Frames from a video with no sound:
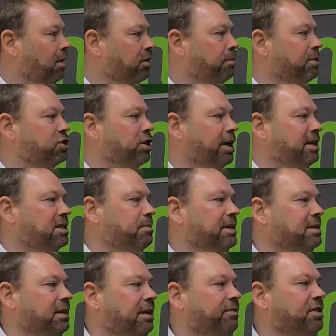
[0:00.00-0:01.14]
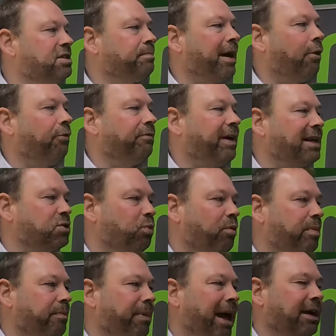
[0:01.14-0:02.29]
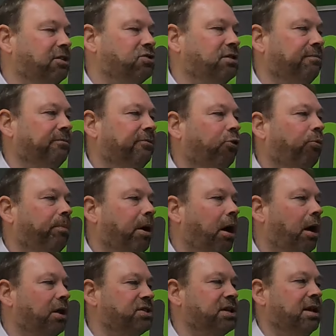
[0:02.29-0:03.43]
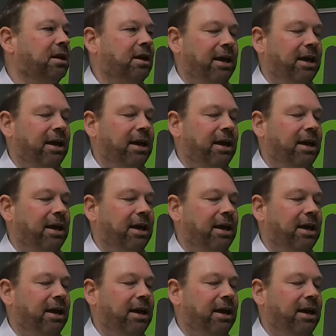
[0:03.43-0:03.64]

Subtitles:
The machine to be delivered to Belfast will be packaged in 4 parts,